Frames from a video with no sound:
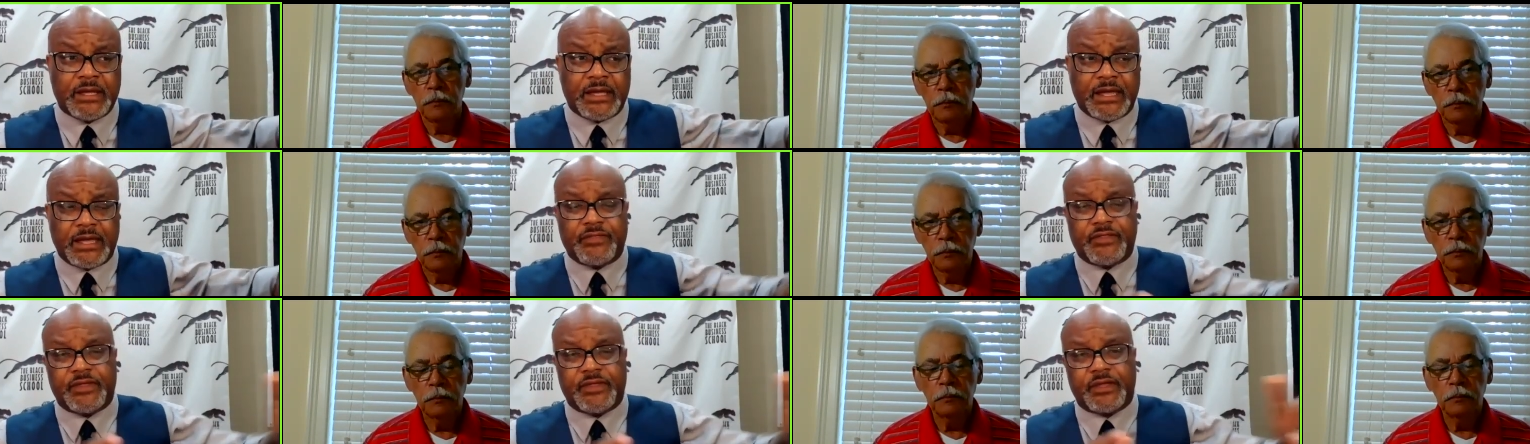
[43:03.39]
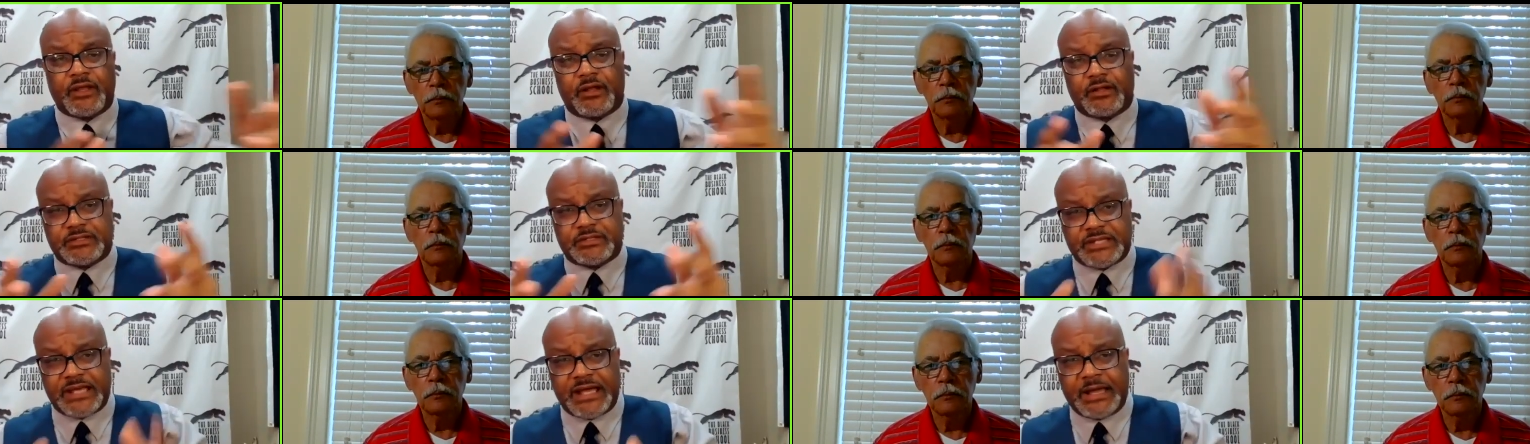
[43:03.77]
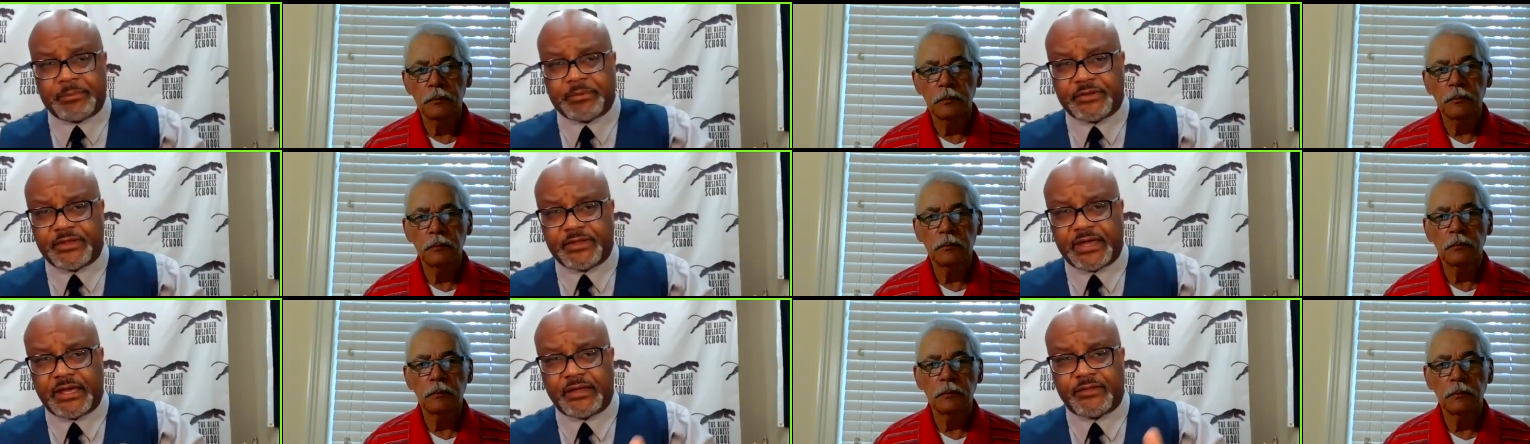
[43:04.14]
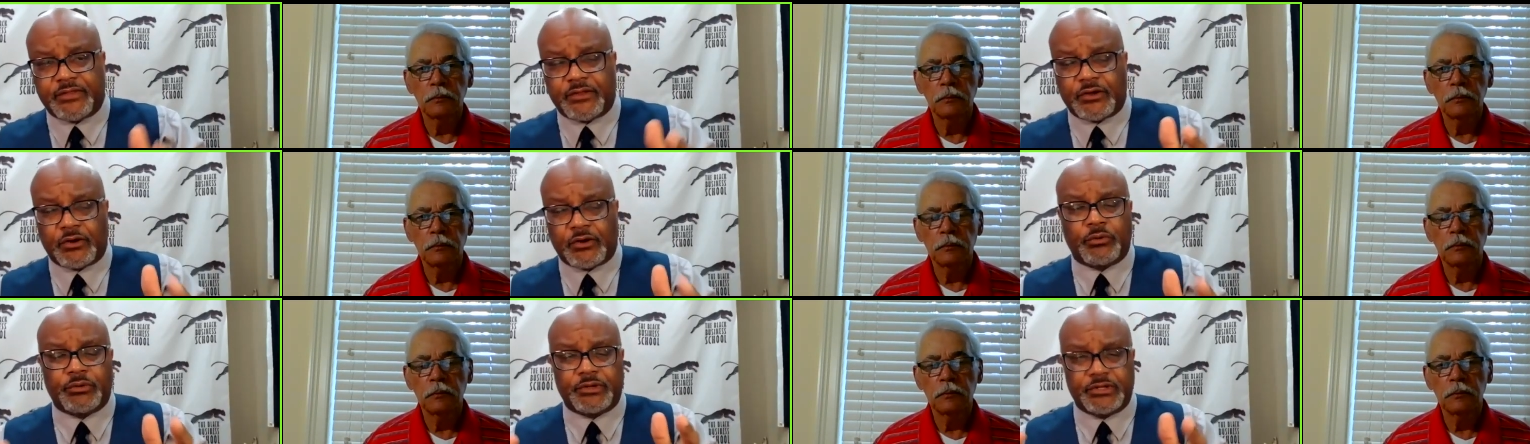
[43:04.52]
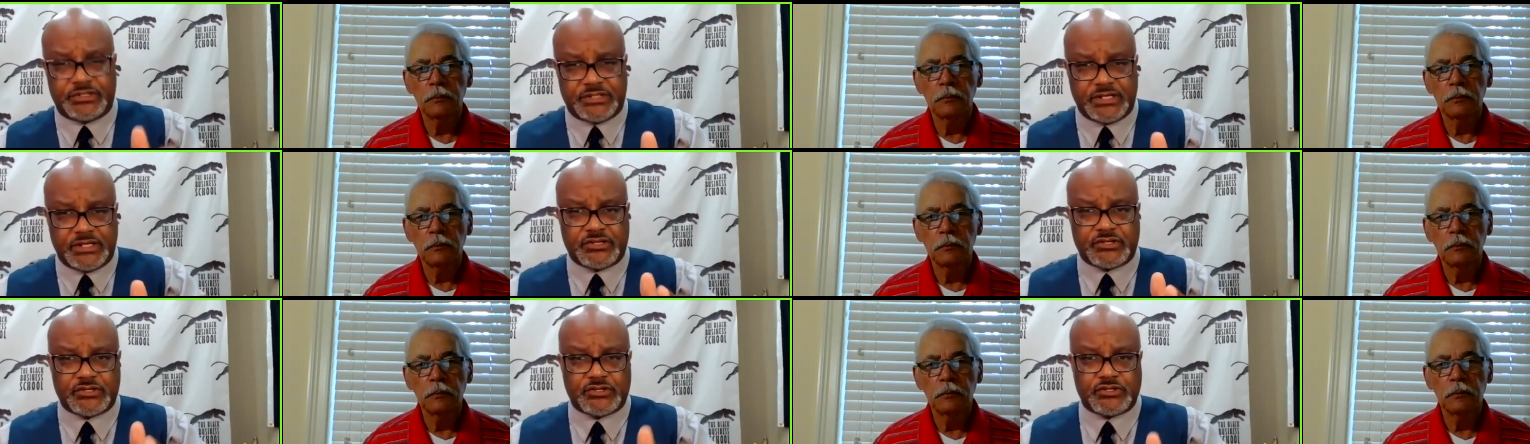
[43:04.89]
Speaker 1: And then on top of that, they're only
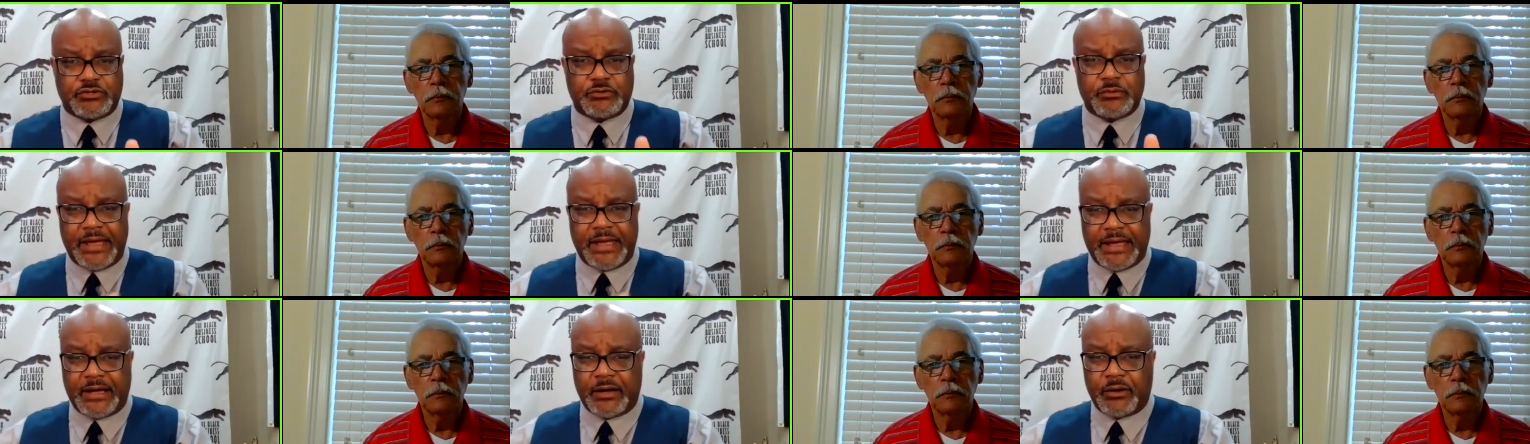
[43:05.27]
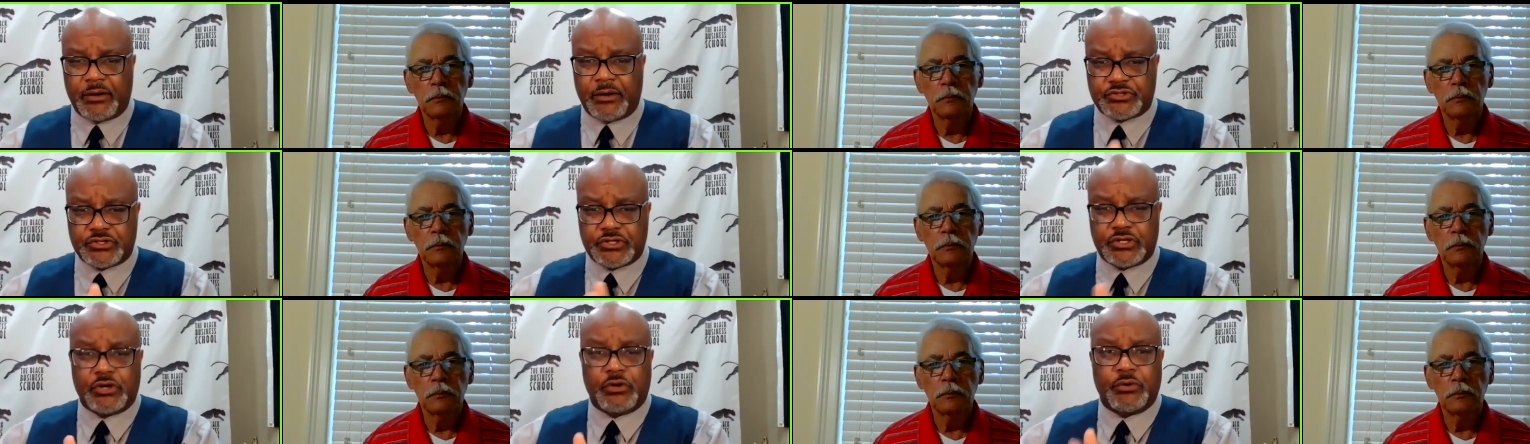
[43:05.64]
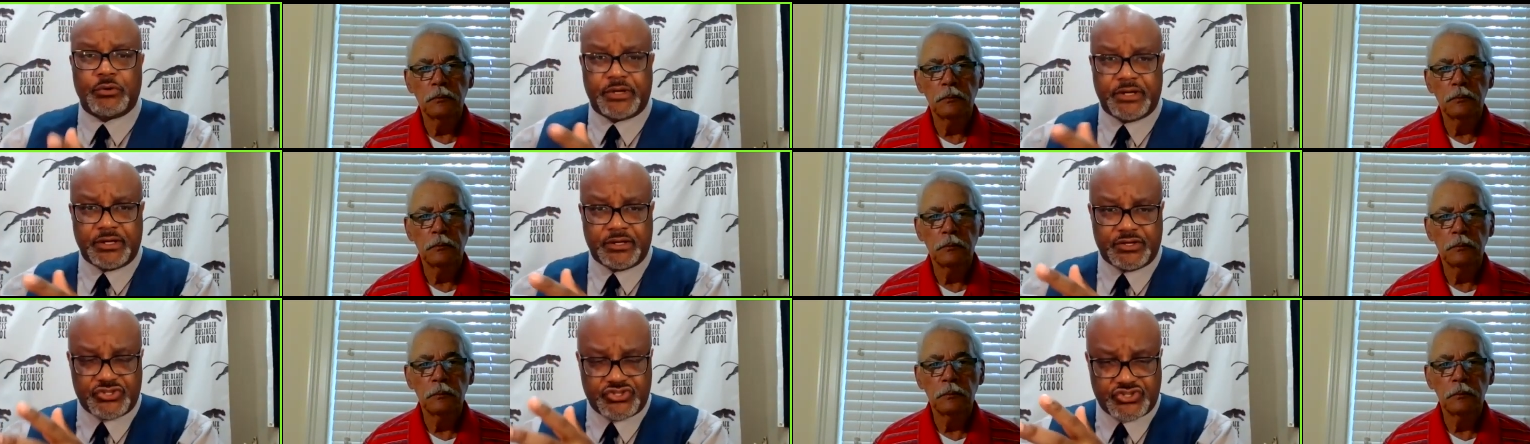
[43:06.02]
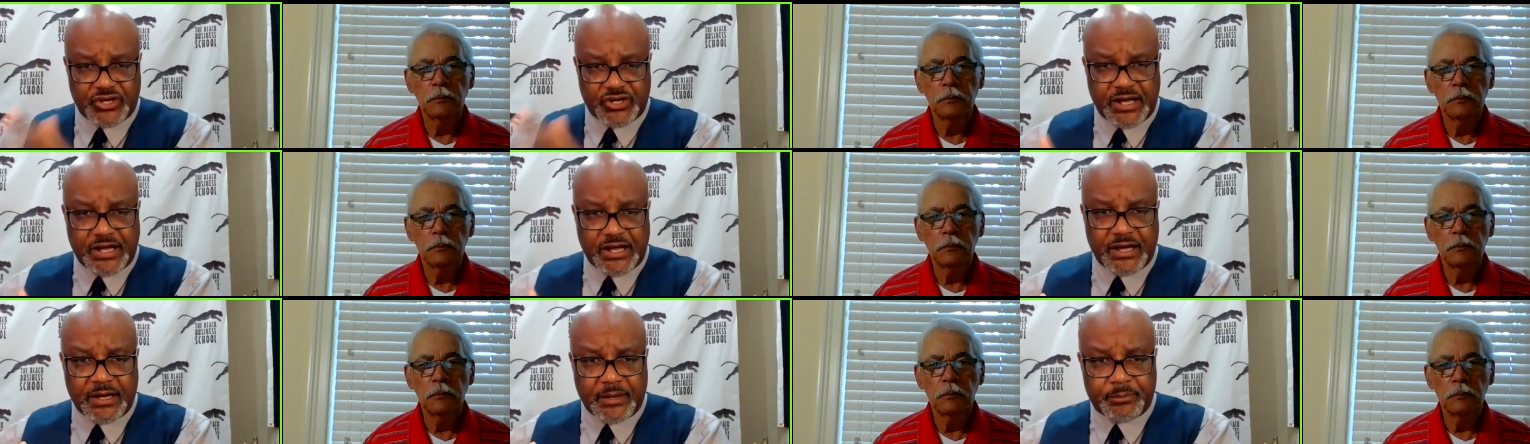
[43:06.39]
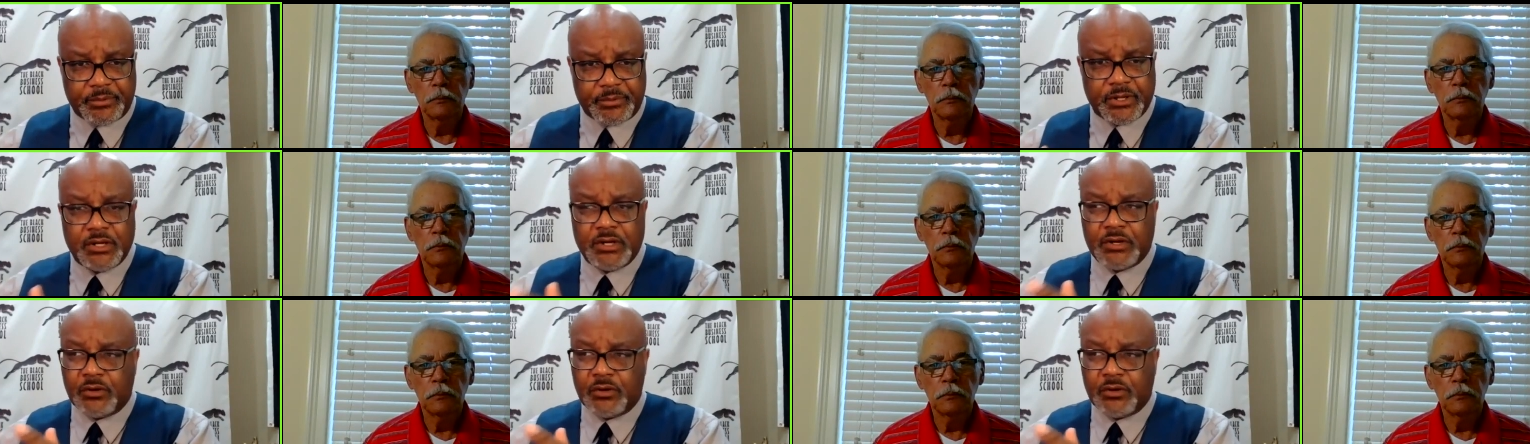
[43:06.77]
teaching you how to go get a job